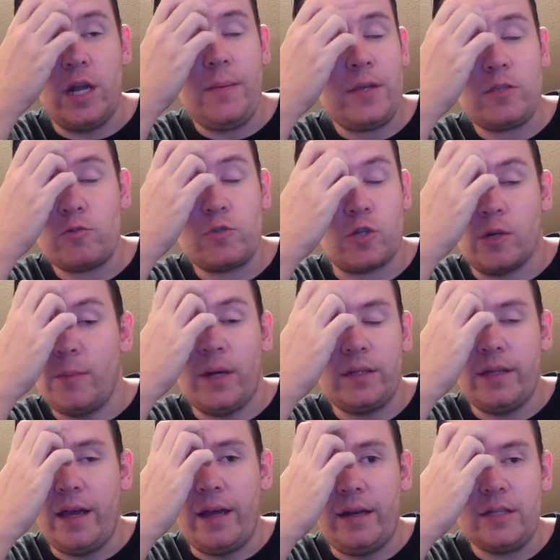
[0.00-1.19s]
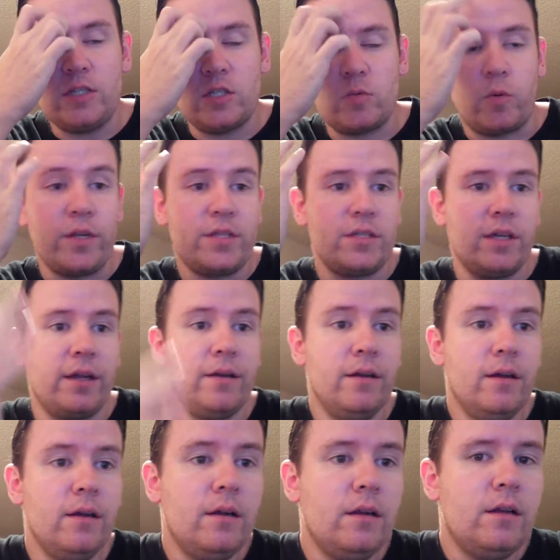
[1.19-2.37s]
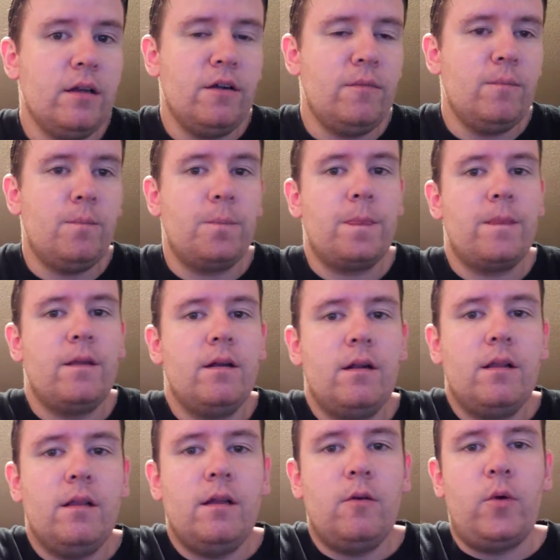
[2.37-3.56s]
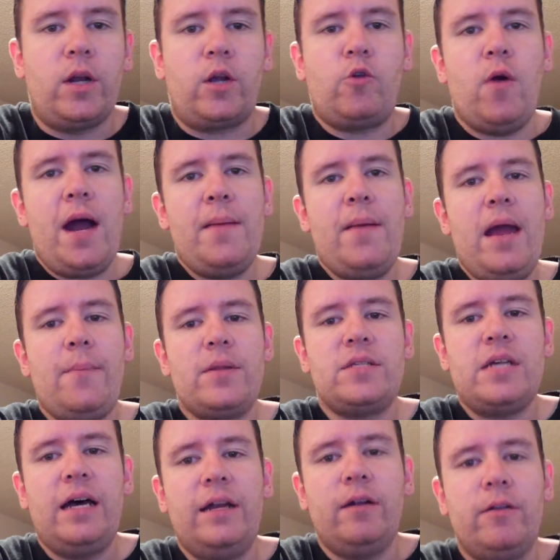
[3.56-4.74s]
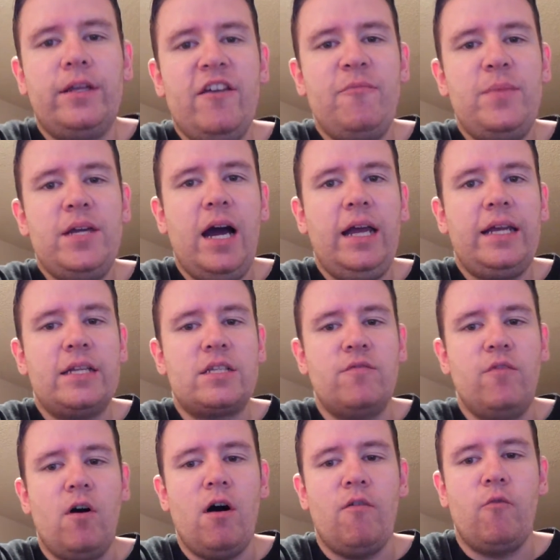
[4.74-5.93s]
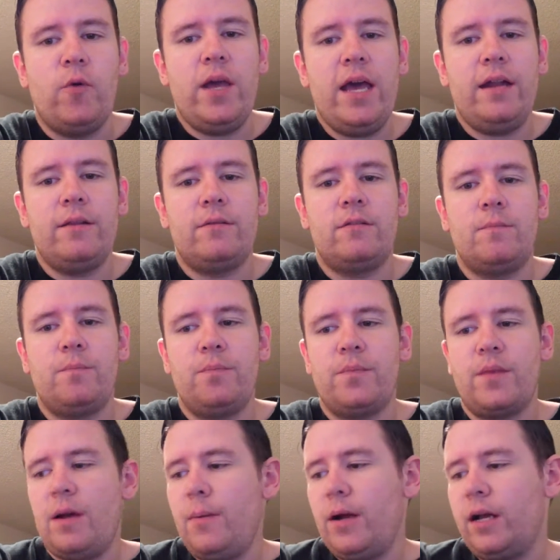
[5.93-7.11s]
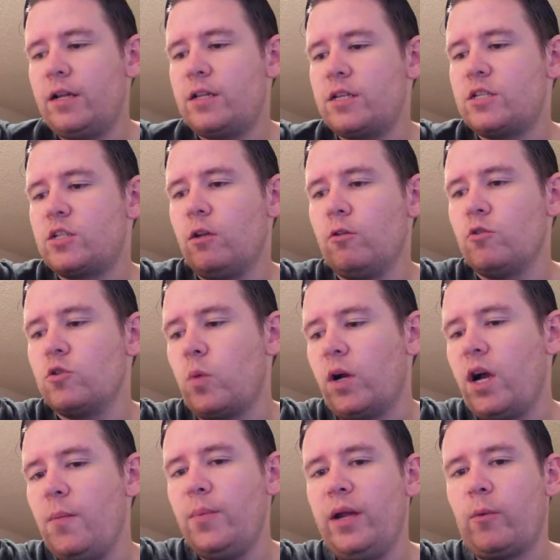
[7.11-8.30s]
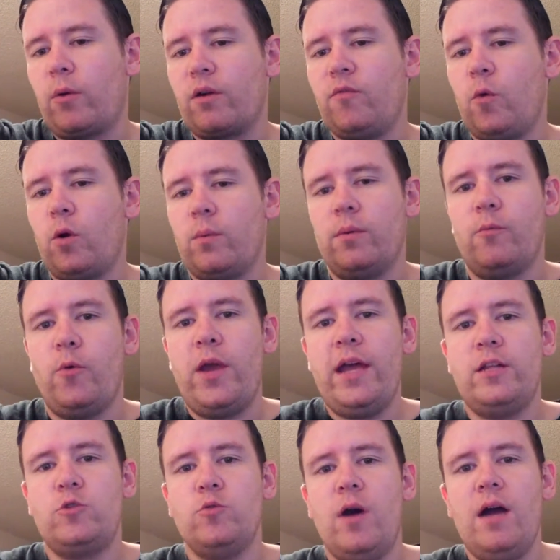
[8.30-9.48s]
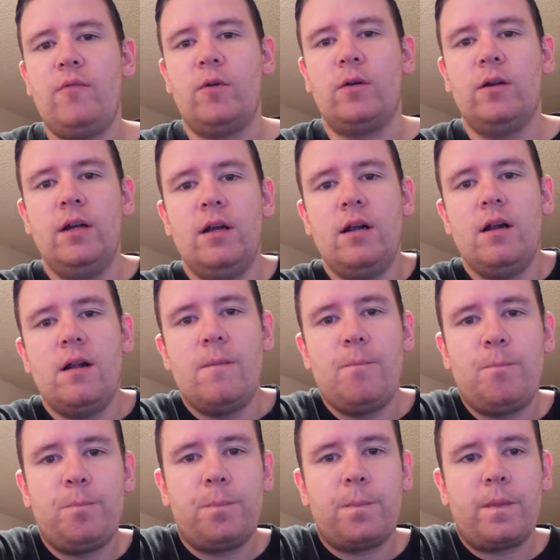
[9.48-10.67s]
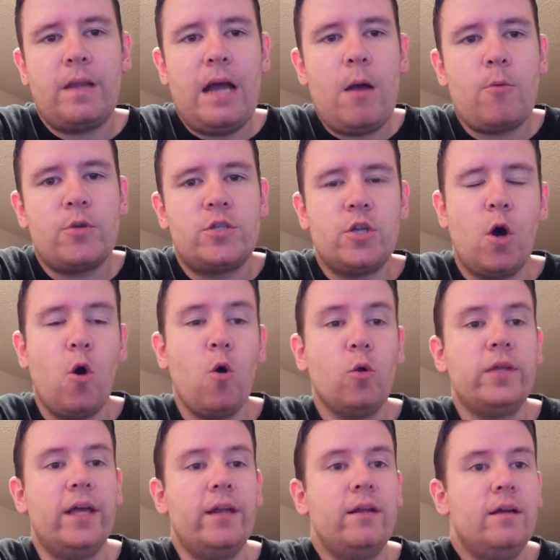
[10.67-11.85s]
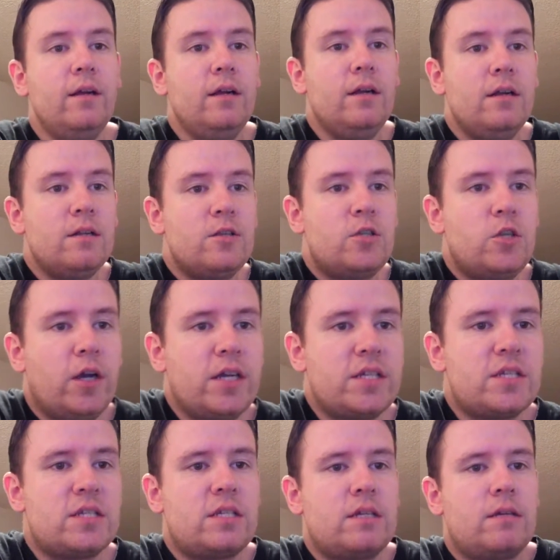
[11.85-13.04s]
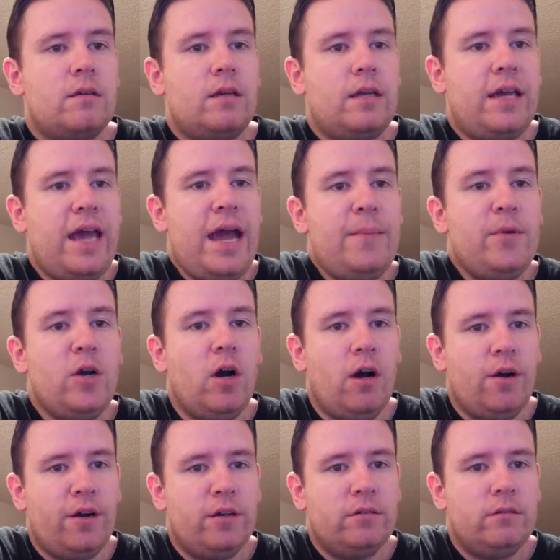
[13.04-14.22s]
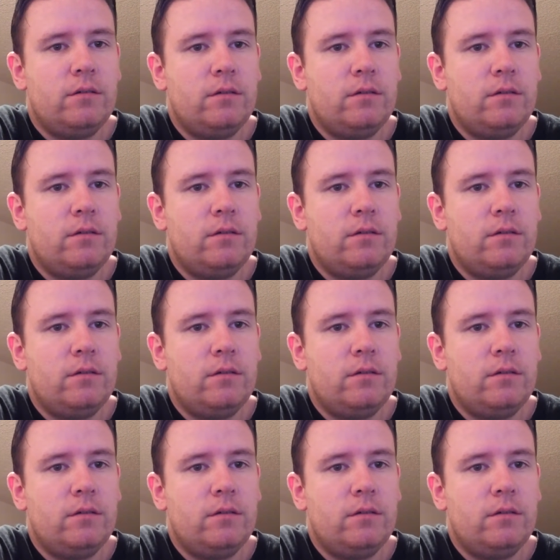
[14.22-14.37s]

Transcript: I'm not so sure about that. That's just what he said. When a crime happens on there, the FBI gets involved. I'm not going to disclose what company I worked for, but we had a driver, I was told, that took his cab car.